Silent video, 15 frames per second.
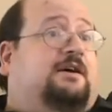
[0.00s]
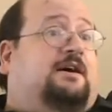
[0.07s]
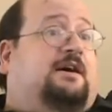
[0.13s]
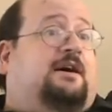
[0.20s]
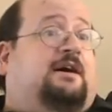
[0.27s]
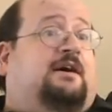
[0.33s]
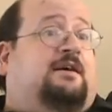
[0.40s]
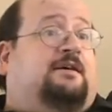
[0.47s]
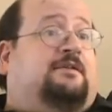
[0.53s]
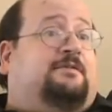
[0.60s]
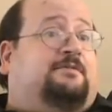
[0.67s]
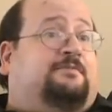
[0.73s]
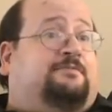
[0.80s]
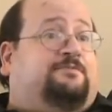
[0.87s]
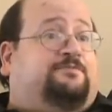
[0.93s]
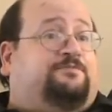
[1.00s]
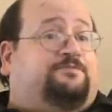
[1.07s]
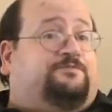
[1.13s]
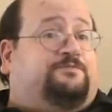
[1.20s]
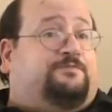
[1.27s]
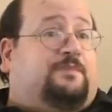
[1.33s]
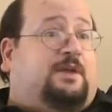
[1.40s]
Um,
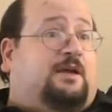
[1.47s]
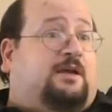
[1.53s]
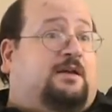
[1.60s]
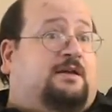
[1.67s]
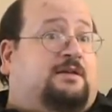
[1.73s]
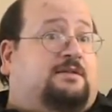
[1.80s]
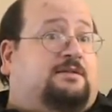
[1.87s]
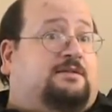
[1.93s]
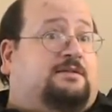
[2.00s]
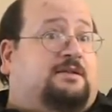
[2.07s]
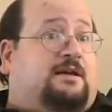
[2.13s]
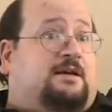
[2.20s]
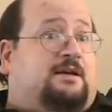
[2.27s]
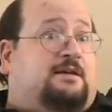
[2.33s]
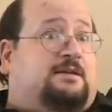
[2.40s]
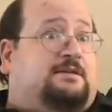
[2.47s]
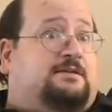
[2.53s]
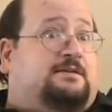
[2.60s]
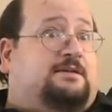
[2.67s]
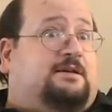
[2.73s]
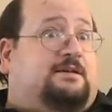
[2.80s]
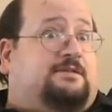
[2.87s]
and
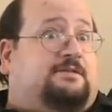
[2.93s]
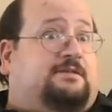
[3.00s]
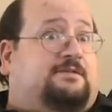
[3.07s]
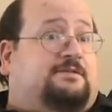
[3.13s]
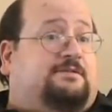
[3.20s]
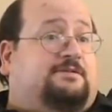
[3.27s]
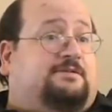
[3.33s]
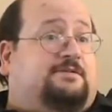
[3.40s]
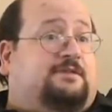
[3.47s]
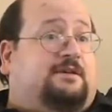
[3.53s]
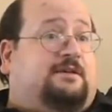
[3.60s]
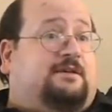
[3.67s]
yeah, that's.